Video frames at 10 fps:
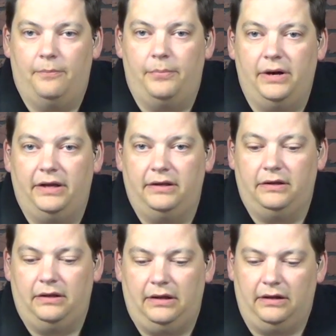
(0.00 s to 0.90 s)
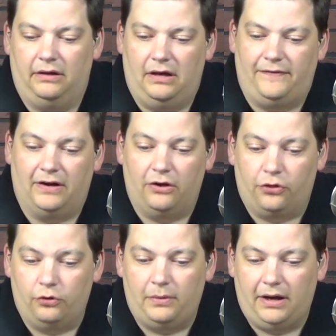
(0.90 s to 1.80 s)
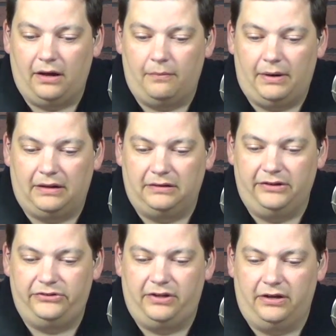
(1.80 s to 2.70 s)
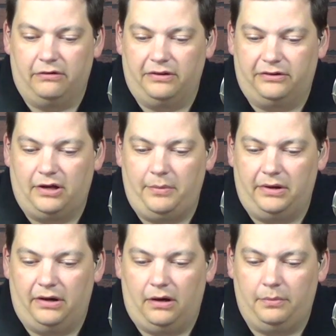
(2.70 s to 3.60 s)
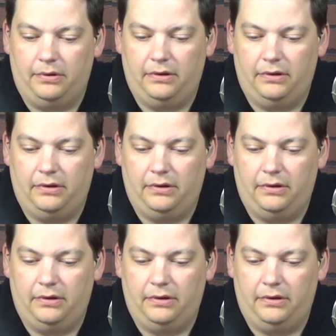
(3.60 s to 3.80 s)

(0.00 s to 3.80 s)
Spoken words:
but if I go through my list here that's coming up,